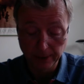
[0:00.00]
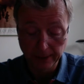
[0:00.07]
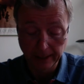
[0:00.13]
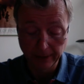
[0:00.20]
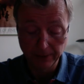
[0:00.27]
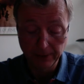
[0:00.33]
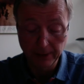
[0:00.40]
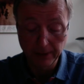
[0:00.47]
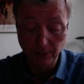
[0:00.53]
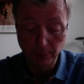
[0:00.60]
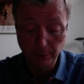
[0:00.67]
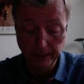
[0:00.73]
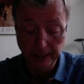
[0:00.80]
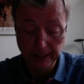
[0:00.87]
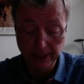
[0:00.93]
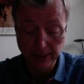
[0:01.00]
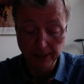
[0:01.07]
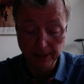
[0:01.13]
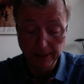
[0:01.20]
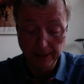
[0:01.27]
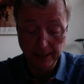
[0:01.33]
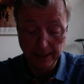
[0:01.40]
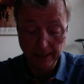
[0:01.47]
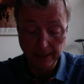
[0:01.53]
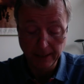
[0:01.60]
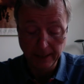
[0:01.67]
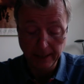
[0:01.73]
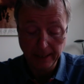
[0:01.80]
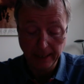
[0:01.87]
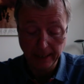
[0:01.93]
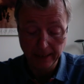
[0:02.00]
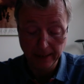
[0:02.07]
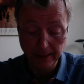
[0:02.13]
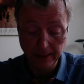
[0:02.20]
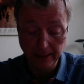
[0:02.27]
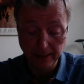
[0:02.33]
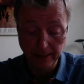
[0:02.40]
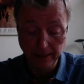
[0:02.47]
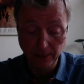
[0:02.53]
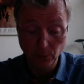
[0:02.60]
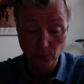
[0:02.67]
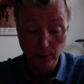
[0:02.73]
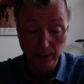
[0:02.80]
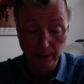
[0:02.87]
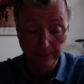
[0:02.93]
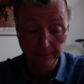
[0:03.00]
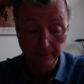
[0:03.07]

Now this is on pages 60 and 61.